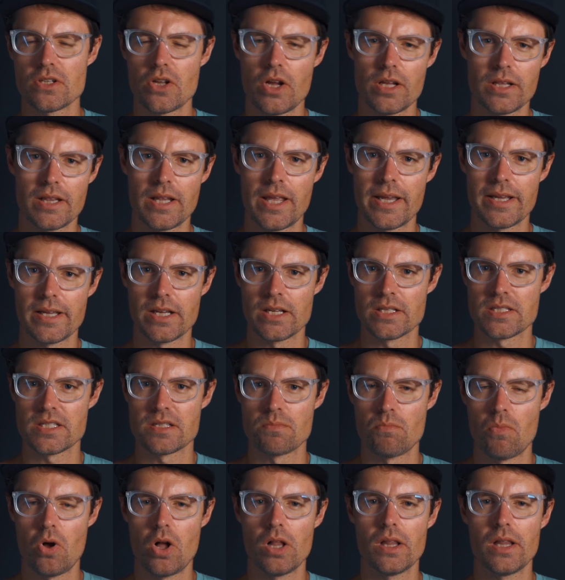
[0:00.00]
not like a
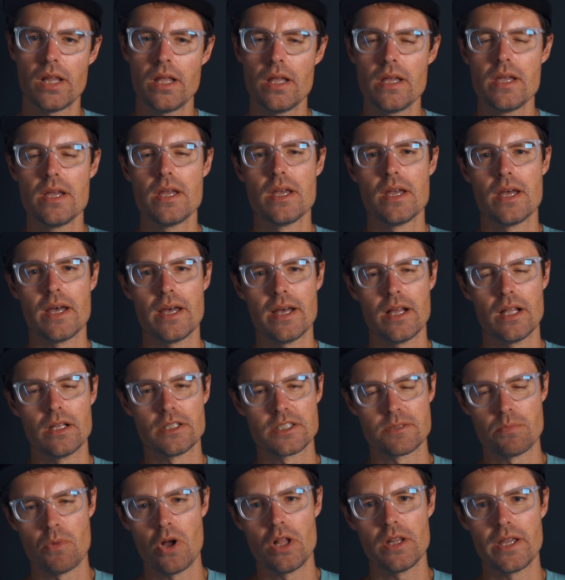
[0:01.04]
small
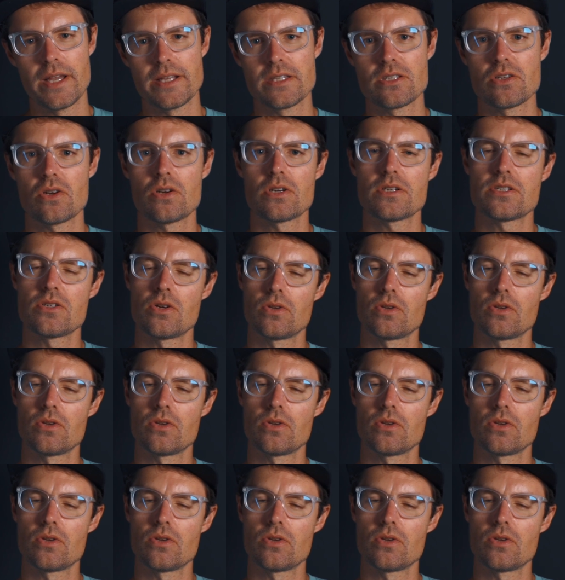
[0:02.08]
light source.